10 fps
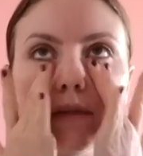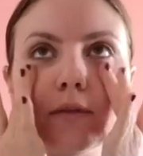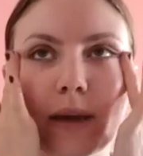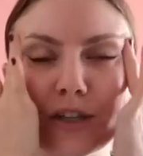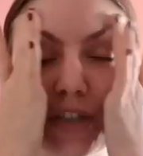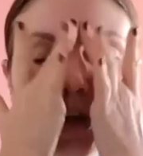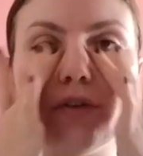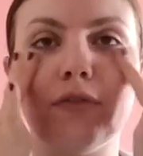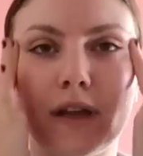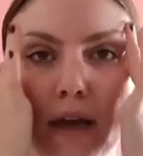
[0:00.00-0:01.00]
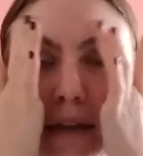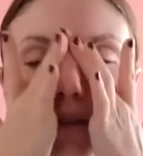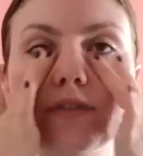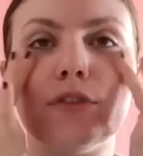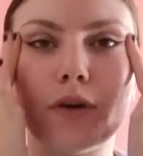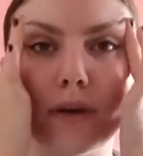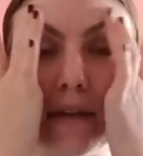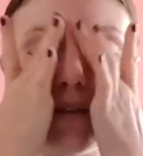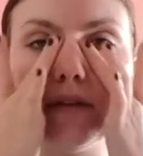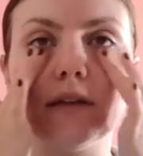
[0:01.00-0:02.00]
especially overnight, it's so
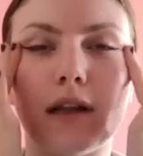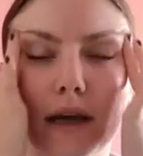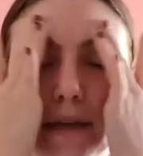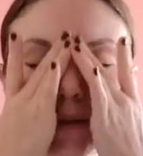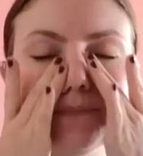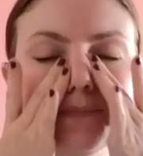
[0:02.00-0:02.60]
easy to like